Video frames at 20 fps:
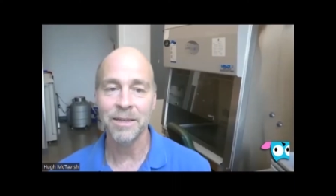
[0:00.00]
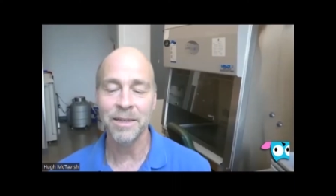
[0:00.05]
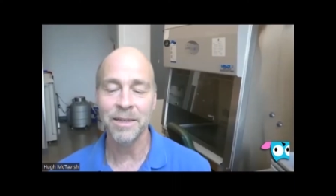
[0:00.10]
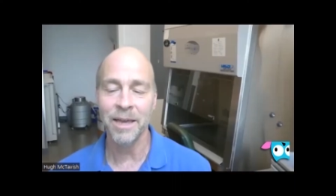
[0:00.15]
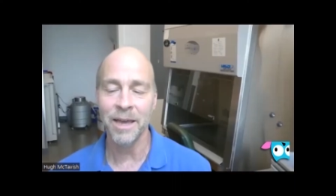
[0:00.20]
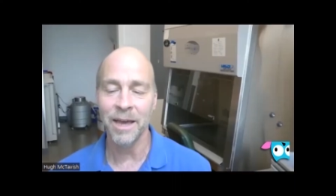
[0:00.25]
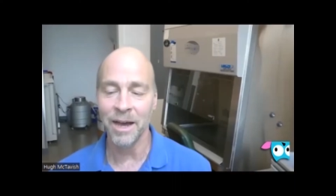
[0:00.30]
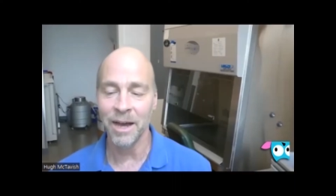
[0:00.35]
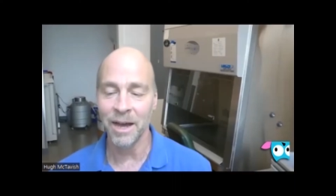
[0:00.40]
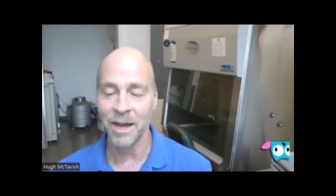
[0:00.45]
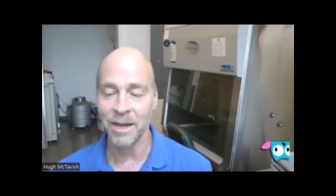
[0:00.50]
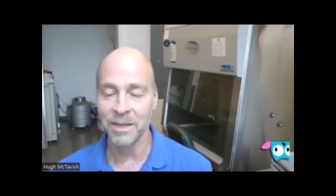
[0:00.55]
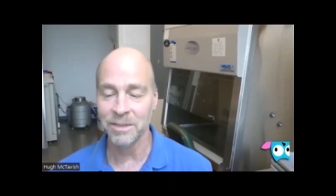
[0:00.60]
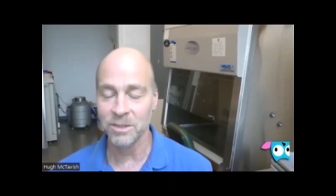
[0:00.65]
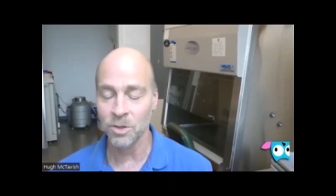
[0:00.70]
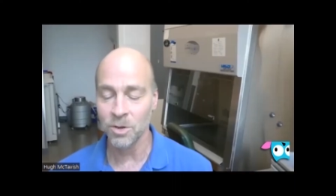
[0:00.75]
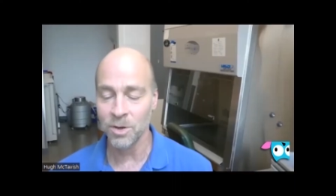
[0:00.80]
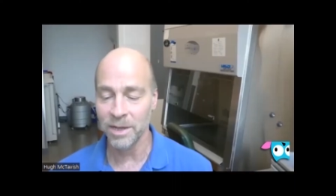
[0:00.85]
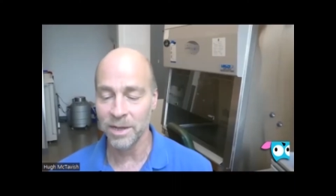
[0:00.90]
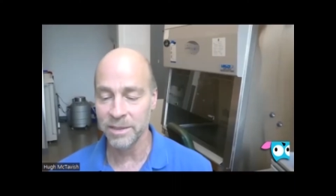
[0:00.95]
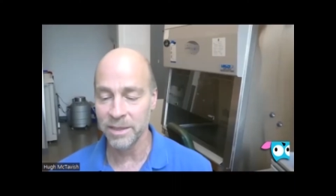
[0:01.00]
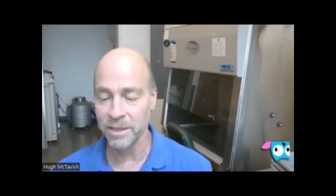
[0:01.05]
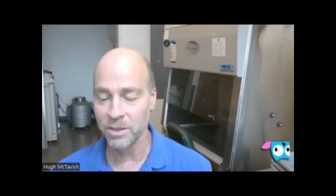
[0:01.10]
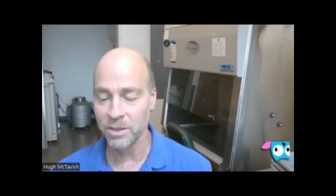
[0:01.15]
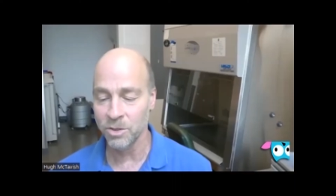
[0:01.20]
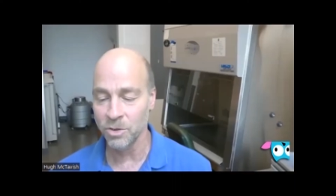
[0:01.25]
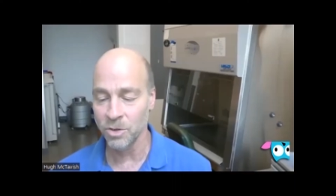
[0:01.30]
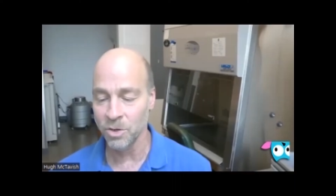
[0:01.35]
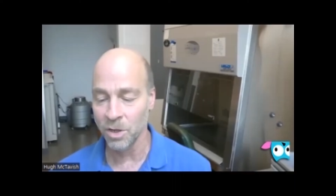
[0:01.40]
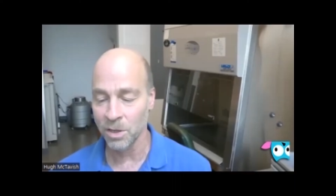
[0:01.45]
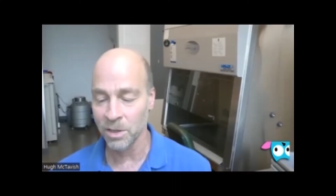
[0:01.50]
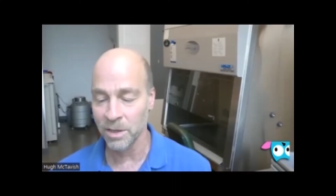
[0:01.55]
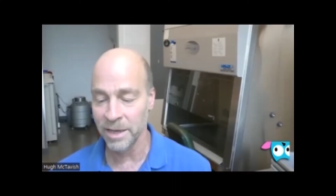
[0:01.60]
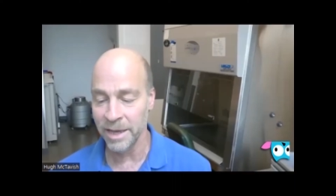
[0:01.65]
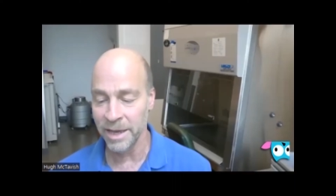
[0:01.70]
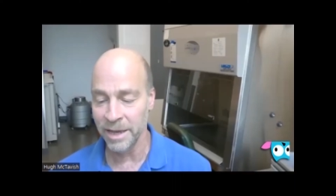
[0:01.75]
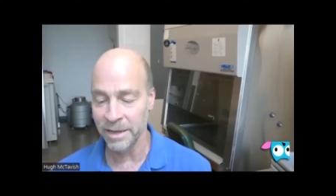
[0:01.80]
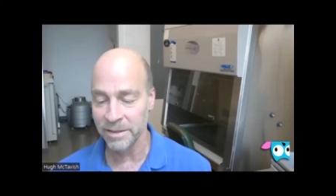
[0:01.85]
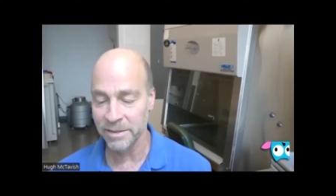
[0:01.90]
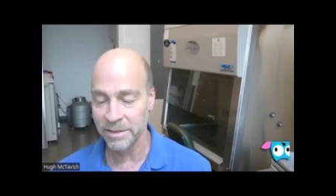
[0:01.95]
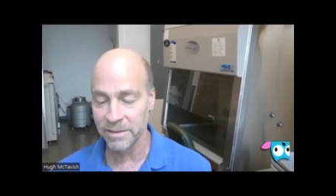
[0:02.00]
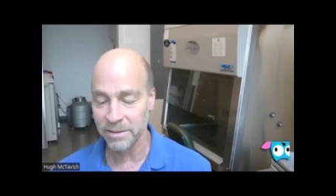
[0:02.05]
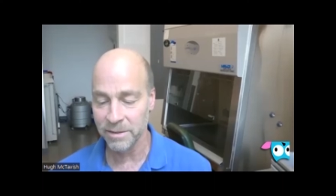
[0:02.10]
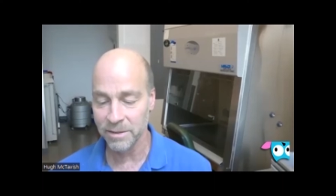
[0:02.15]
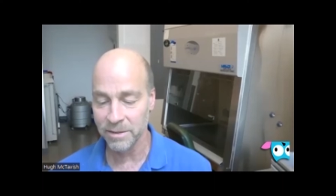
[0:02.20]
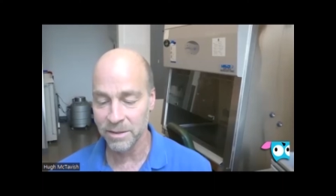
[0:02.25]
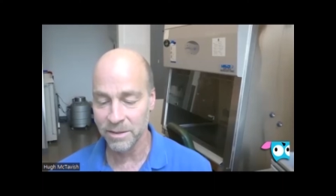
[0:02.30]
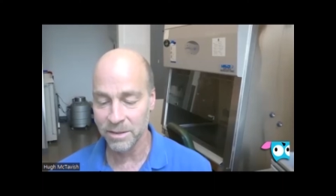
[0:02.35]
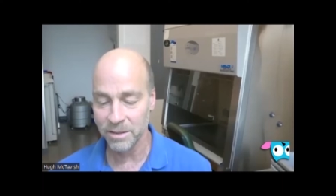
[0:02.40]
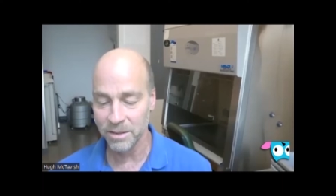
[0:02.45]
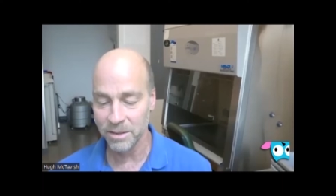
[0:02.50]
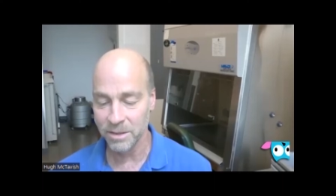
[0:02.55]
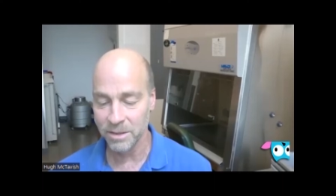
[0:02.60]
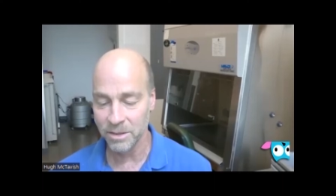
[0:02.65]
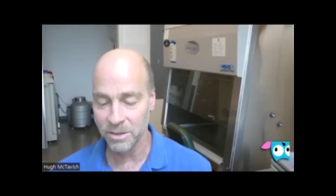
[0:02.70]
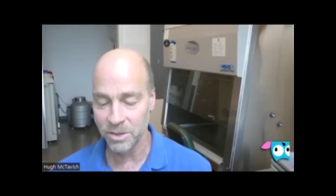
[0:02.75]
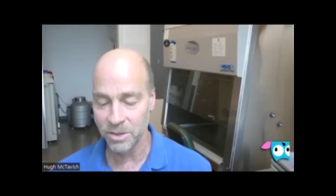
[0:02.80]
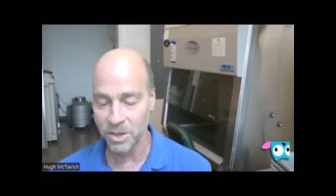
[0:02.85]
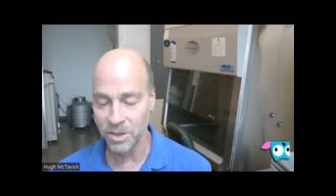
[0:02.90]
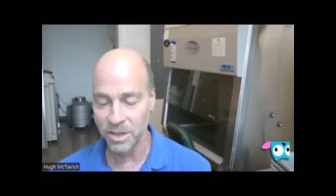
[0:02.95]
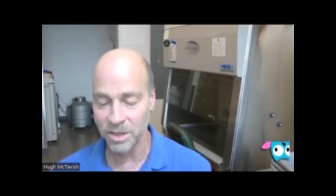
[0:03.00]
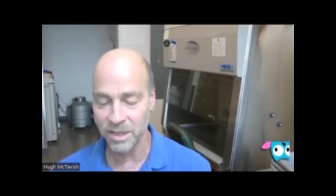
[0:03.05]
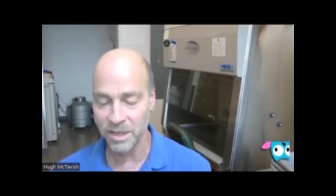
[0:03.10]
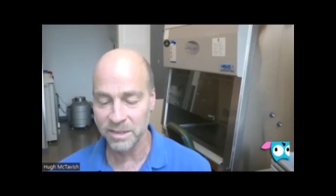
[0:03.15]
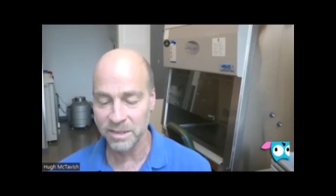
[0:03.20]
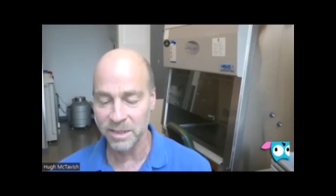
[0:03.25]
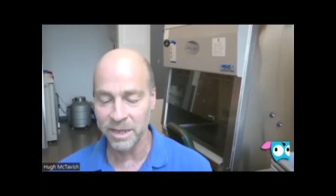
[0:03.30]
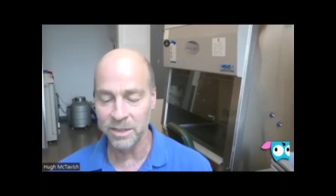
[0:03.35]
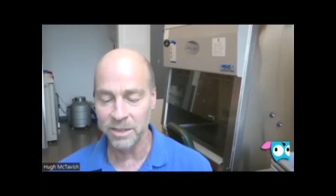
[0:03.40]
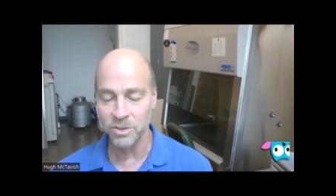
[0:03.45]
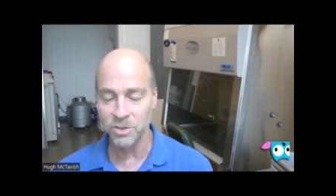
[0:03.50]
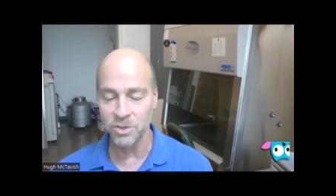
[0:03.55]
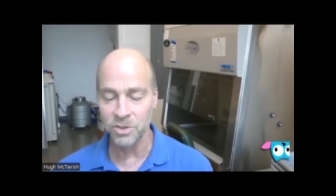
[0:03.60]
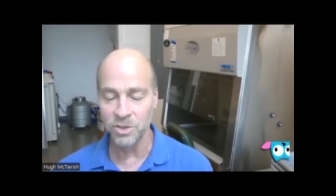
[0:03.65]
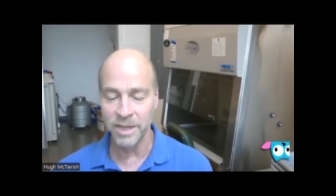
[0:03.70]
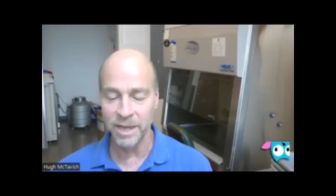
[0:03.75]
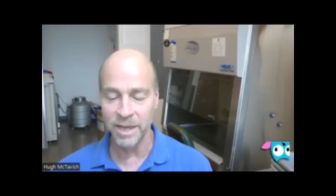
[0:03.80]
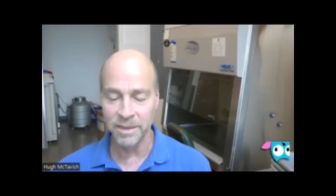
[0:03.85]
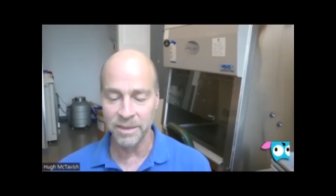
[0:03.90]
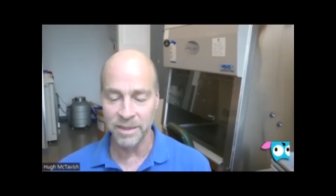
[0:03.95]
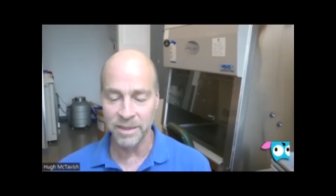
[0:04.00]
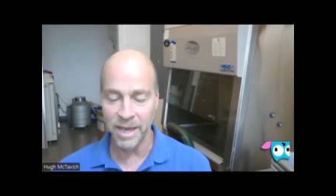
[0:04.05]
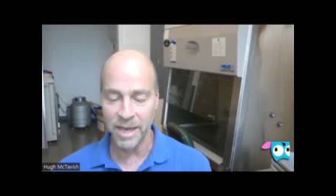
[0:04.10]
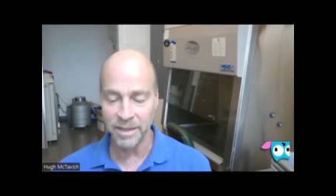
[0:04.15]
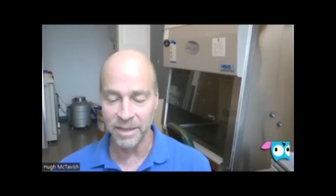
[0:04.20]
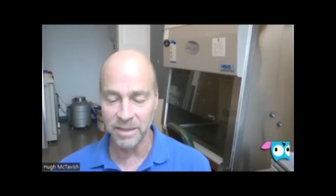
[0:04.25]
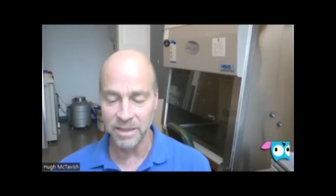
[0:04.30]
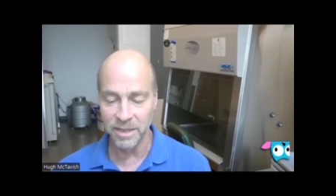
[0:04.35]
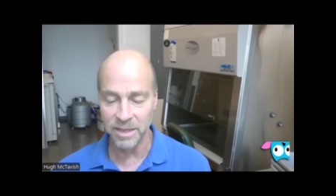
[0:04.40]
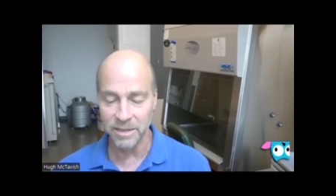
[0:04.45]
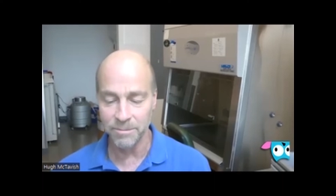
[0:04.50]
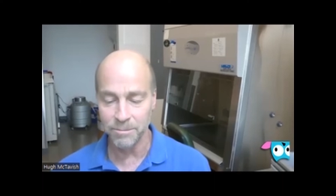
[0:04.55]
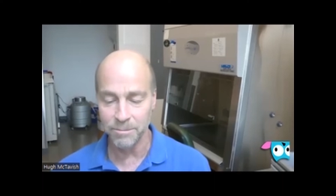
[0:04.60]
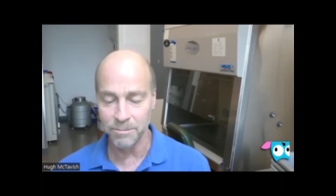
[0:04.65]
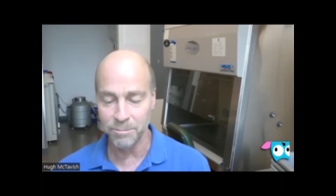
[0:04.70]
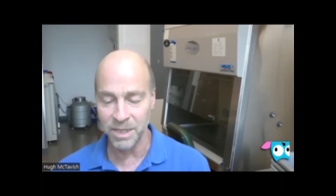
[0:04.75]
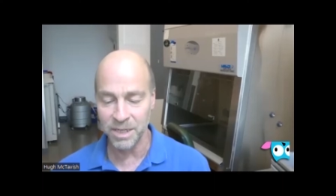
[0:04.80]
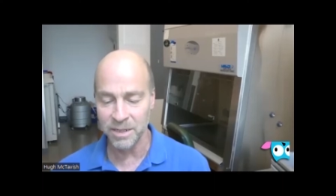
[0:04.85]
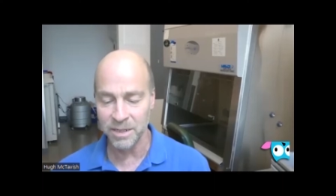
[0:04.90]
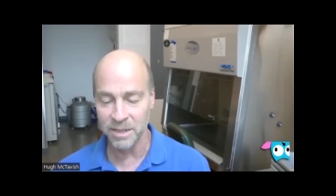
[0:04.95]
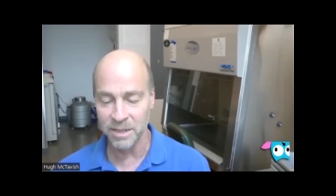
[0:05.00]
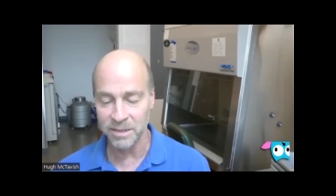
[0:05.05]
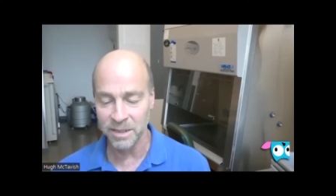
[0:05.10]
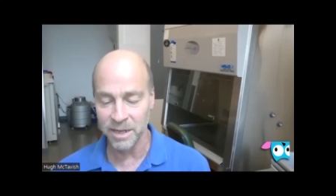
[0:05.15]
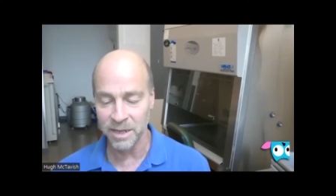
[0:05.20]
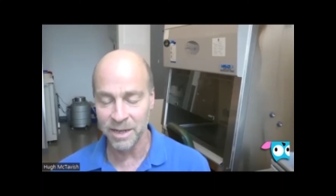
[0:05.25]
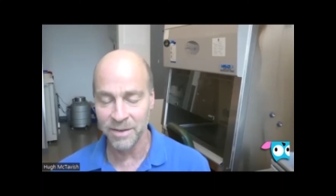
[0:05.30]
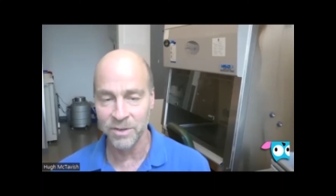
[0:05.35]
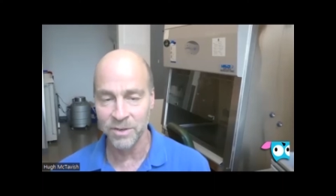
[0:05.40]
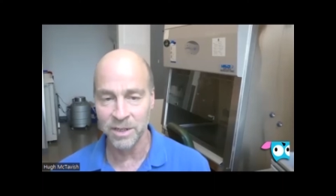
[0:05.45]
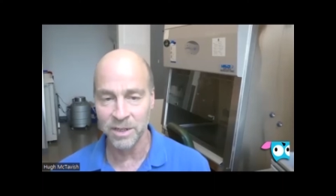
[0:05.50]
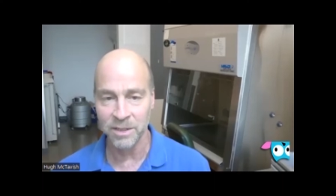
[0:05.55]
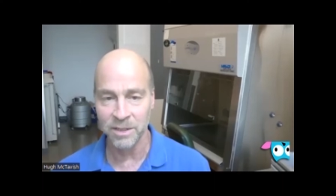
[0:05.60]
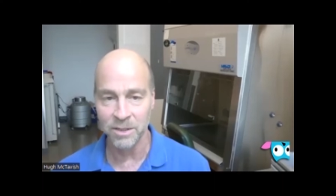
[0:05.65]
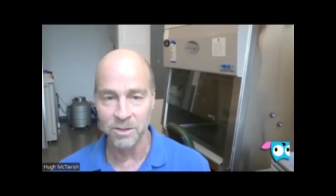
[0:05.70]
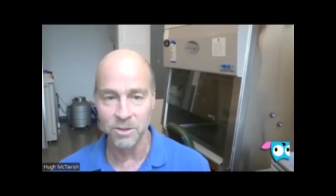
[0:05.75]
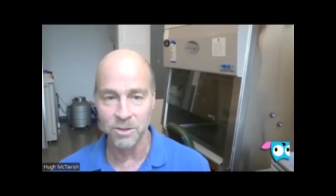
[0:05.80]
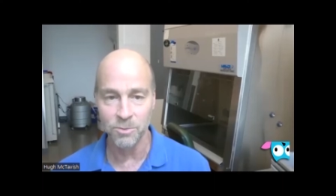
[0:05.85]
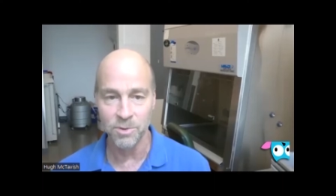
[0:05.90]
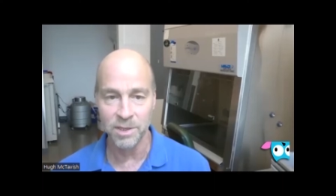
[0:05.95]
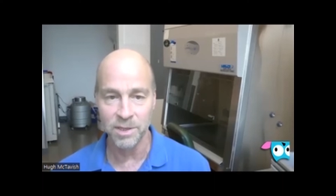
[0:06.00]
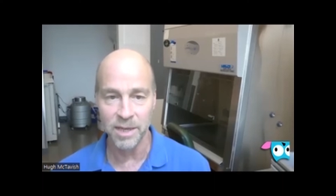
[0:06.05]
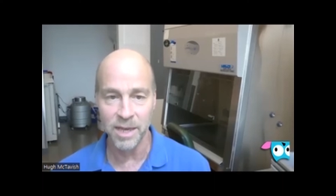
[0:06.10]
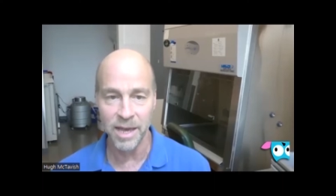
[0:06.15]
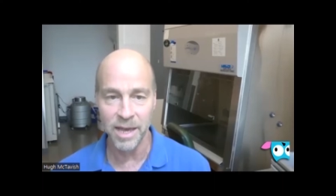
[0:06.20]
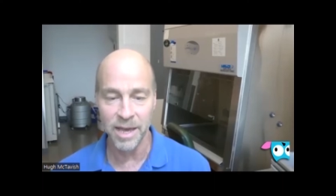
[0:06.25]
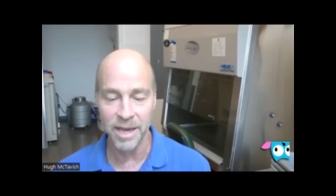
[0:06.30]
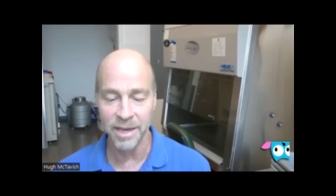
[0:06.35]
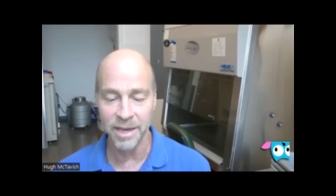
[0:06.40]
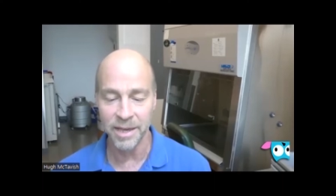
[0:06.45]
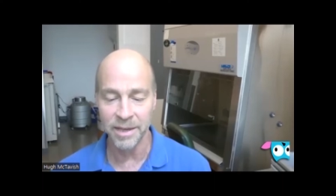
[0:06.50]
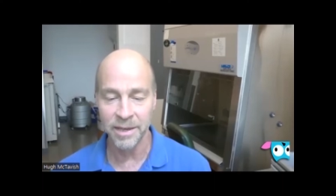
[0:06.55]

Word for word: Yeah. So mm-hmm. I think you'll get to the extent you get that, that B doesn't have anything to do with A,